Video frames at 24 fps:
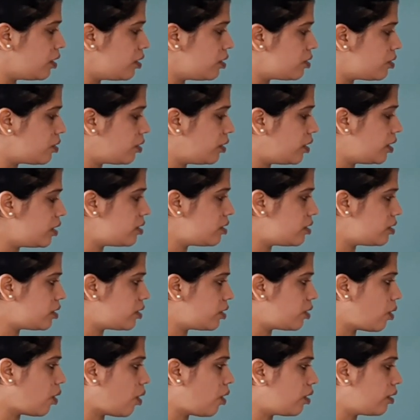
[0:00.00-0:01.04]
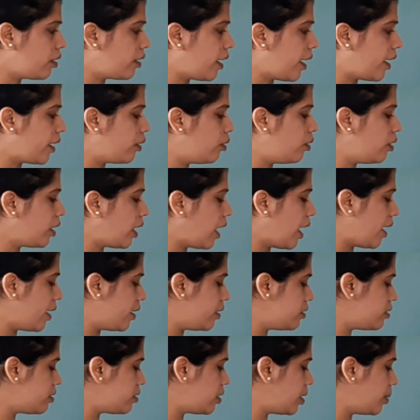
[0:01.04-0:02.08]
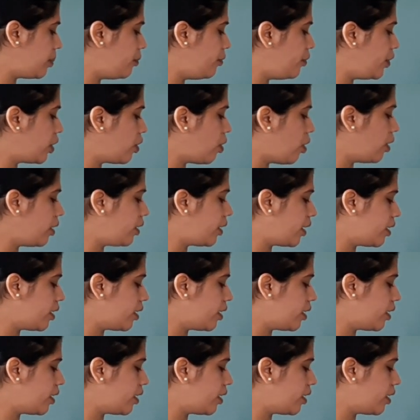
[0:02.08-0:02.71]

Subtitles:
So this strong triangular iron strip, we call it